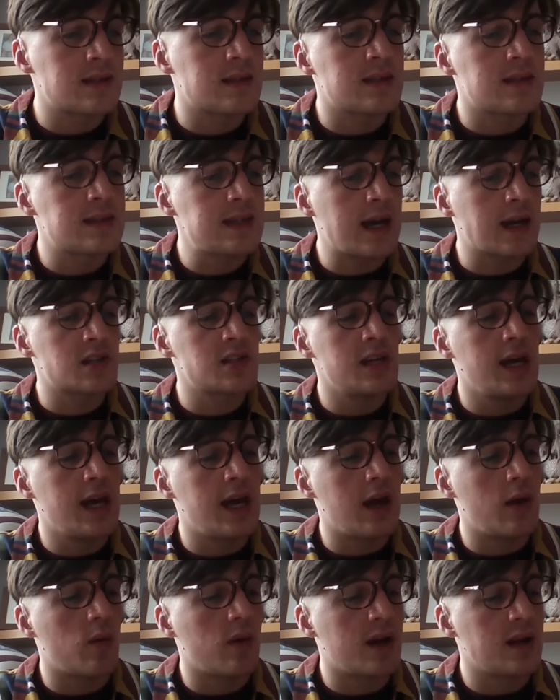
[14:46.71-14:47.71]
the section
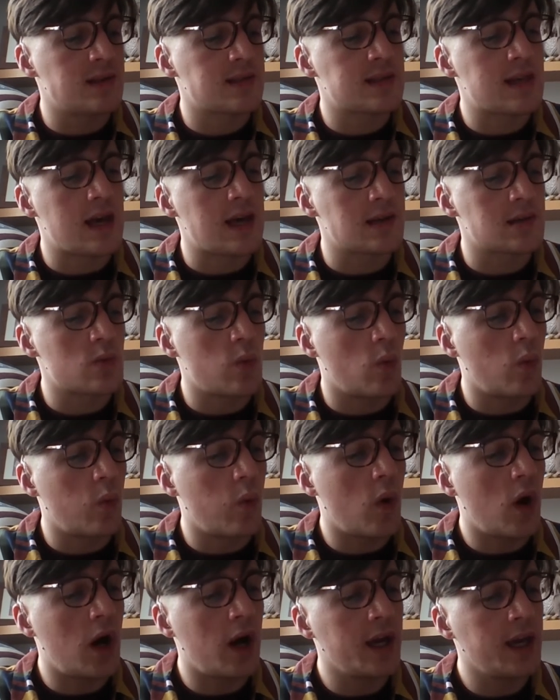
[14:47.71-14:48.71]
here where it says
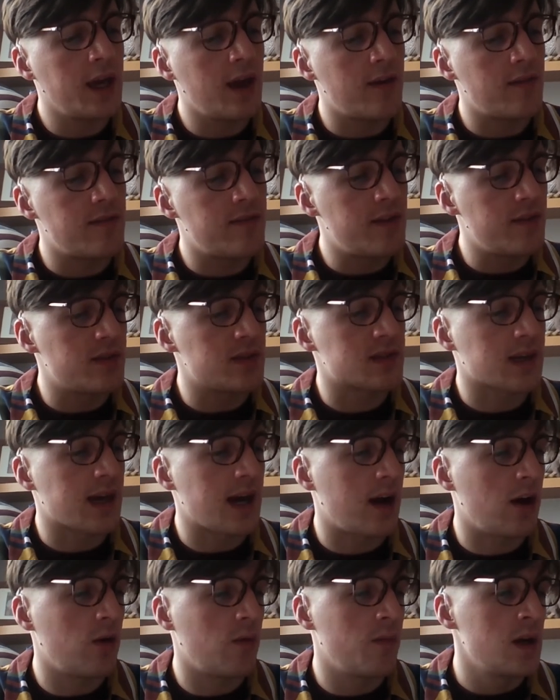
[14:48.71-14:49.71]
why
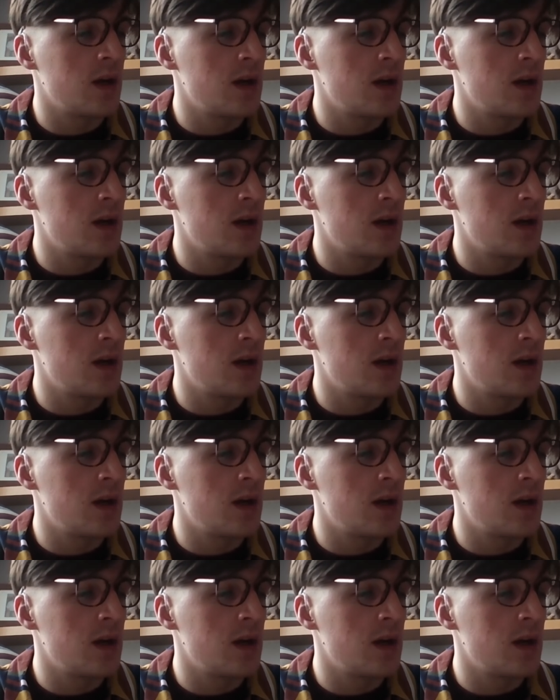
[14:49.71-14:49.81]
Viviscal.